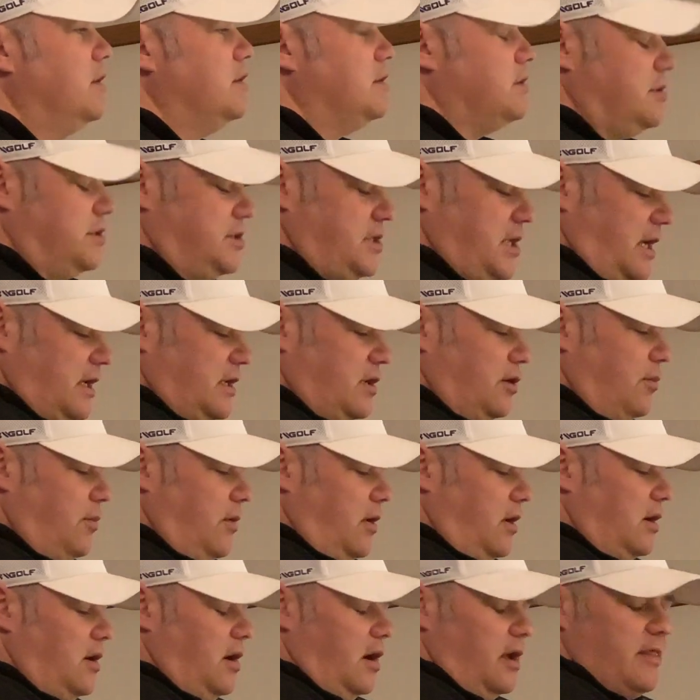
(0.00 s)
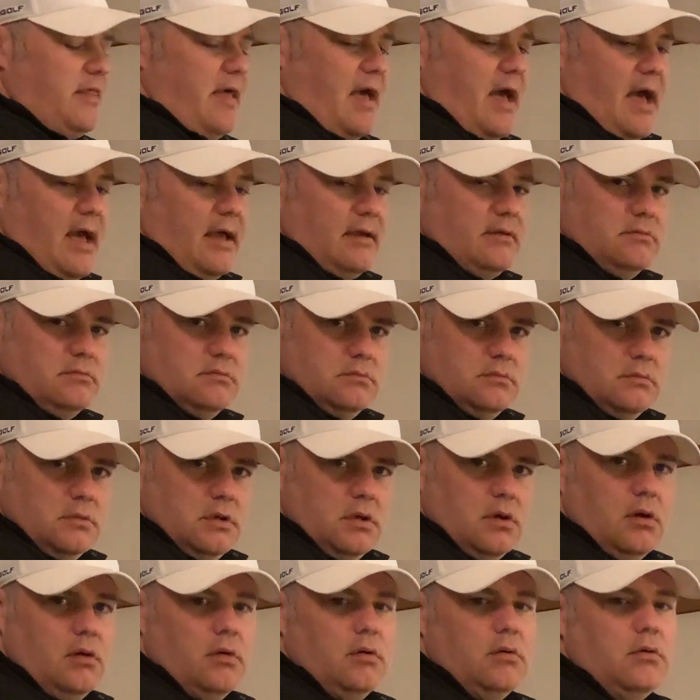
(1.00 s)
So check your work on that.
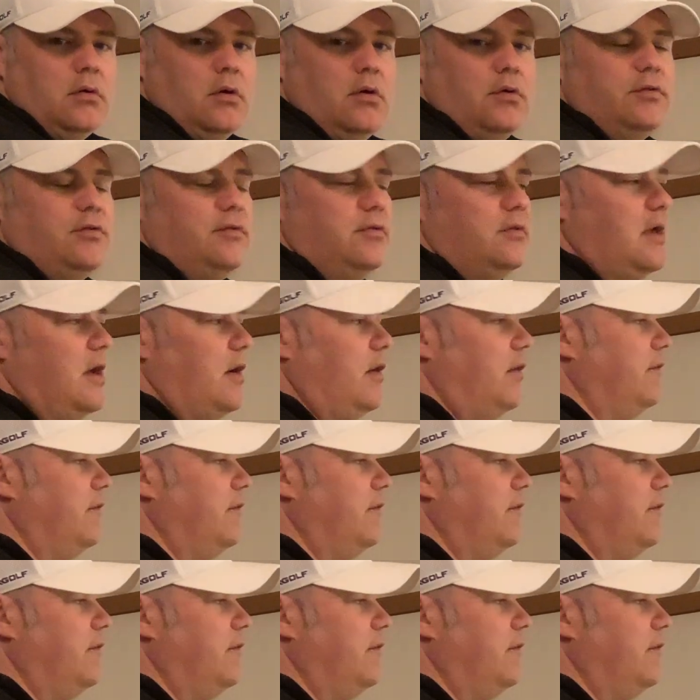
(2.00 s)
Go through that.